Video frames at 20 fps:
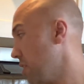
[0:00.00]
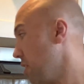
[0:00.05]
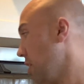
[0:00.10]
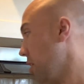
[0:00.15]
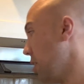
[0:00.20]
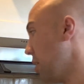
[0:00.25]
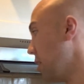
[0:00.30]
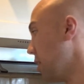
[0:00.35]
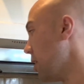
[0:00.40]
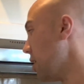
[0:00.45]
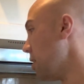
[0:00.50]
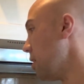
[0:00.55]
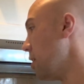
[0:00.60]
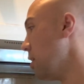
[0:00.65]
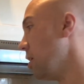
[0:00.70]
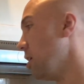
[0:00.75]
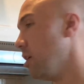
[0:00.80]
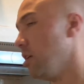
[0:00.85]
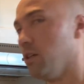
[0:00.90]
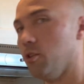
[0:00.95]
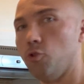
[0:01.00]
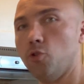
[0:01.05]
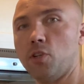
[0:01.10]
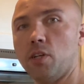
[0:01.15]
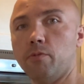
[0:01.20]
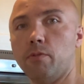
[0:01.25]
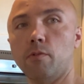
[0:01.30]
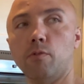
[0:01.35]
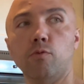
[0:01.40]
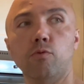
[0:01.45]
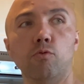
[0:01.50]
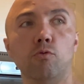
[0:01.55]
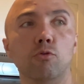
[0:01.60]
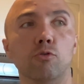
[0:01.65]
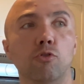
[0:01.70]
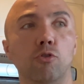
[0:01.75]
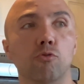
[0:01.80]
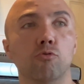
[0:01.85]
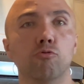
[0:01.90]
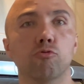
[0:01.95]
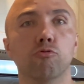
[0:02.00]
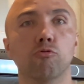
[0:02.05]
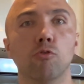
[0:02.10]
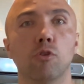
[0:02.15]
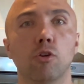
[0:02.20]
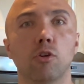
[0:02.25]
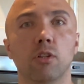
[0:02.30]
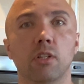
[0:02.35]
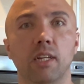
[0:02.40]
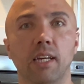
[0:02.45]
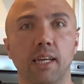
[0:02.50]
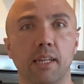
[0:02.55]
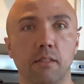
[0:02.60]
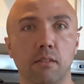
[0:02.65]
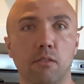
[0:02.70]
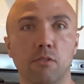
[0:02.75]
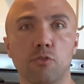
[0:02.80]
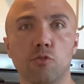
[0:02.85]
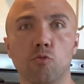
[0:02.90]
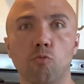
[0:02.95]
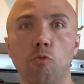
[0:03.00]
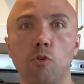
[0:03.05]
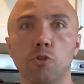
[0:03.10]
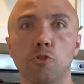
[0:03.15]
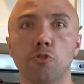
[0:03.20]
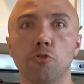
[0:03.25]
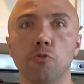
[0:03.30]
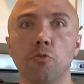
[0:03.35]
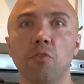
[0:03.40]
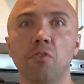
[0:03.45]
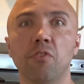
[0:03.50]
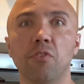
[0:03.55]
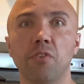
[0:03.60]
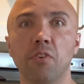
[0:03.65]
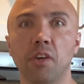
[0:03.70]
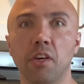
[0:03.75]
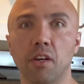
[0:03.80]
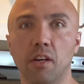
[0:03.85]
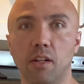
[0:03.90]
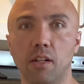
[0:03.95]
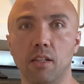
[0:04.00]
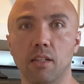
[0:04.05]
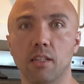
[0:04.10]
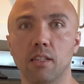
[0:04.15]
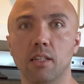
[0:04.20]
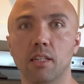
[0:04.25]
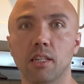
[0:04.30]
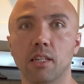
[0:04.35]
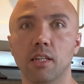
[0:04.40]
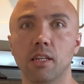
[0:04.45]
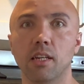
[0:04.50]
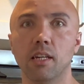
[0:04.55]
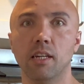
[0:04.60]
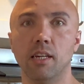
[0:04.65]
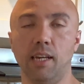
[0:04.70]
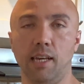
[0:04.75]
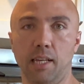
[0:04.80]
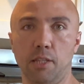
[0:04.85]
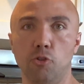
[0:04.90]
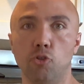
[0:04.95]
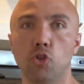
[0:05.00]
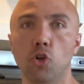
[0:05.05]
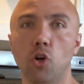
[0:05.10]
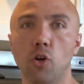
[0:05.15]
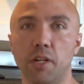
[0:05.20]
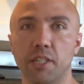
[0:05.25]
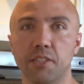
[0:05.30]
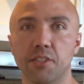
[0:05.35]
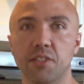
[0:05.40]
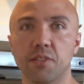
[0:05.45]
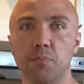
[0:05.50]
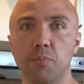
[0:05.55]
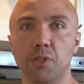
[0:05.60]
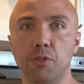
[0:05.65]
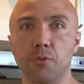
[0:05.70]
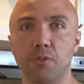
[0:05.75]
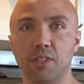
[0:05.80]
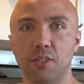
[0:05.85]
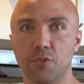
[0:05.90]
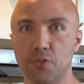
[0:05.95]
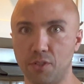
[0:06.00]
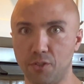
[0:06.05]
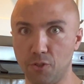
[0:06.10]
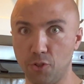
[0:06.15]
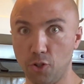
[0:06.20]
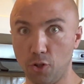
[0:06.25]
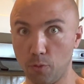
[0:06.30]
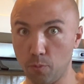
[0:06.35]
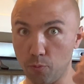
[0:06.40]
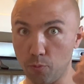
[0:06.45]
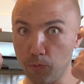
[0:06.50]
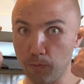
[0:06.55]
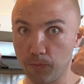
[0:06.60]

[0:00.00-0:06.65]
Here you have a full control, and it's what you feel and your experience and your